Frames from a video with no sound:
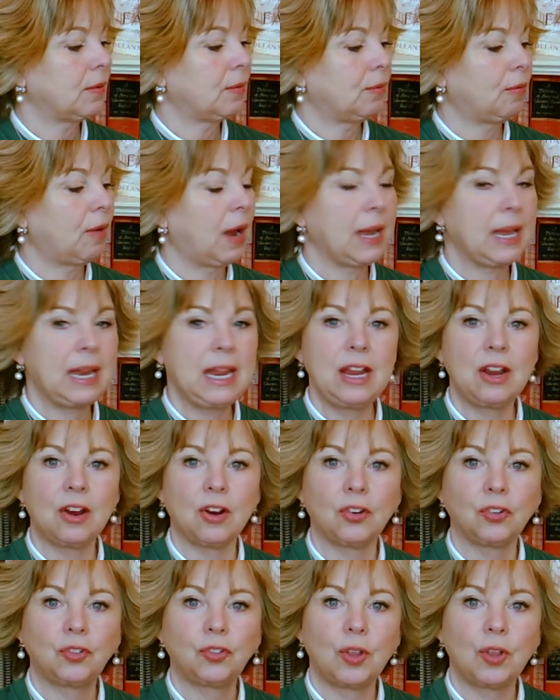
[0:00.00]
right
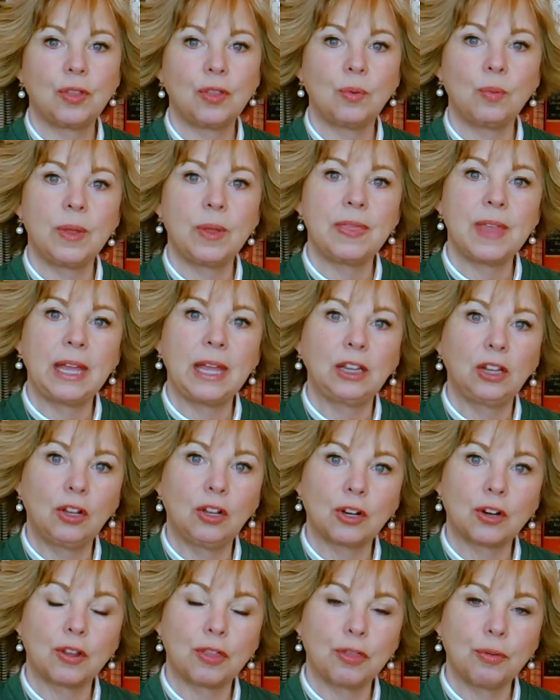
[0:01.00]
here, so that when they
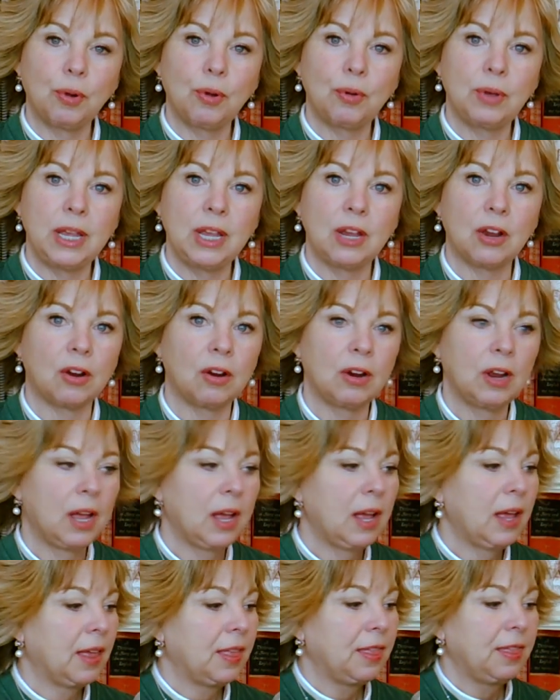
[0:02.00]
looked through here,
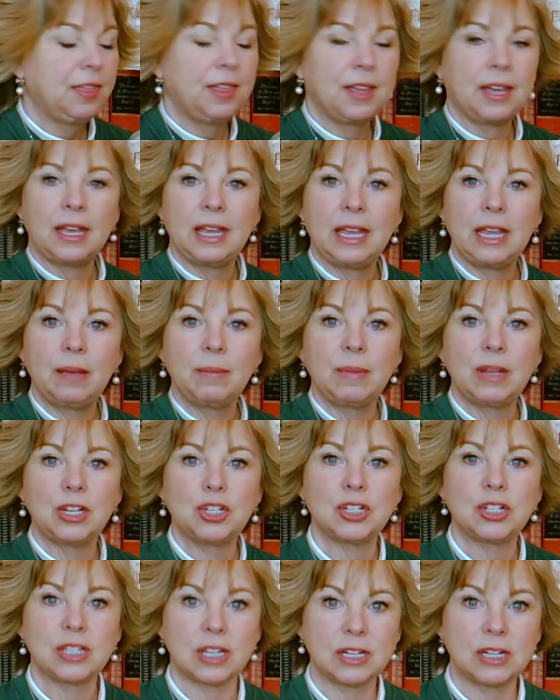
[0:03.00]
the
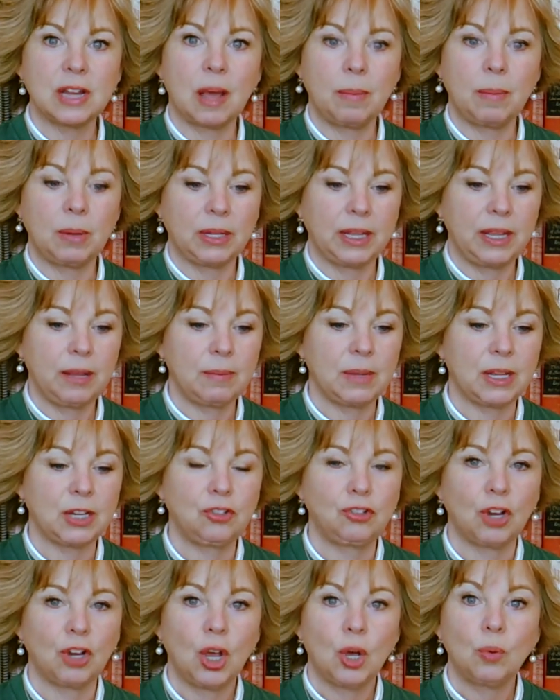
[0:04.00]
image, it's a double
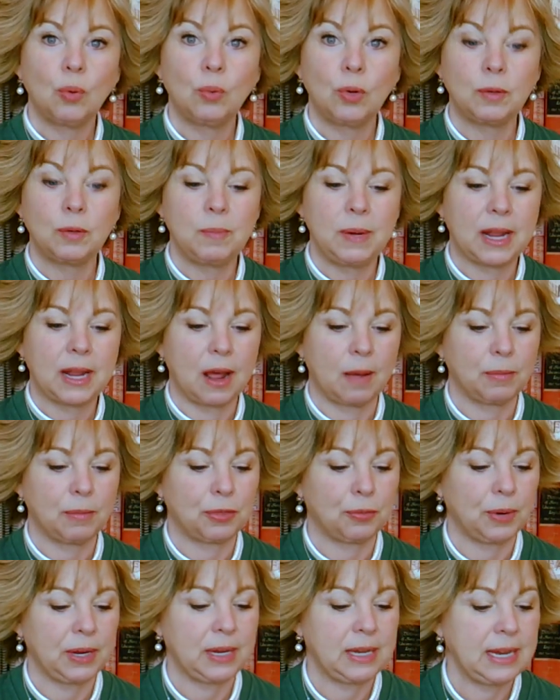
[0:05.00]
image, would become
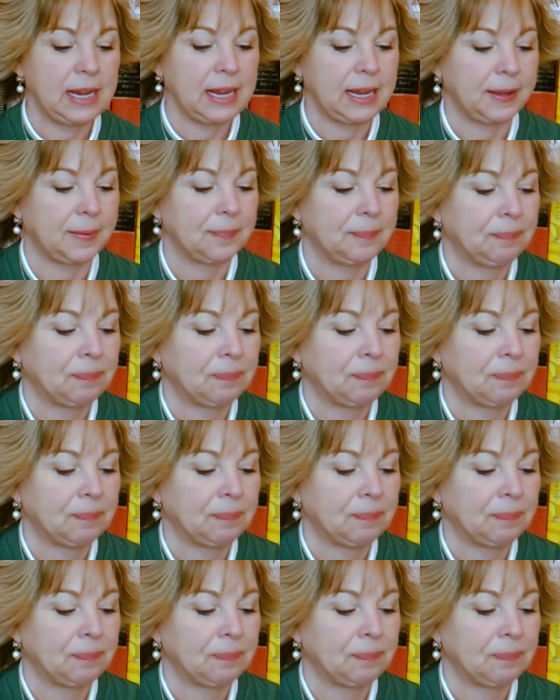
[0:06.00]
3D.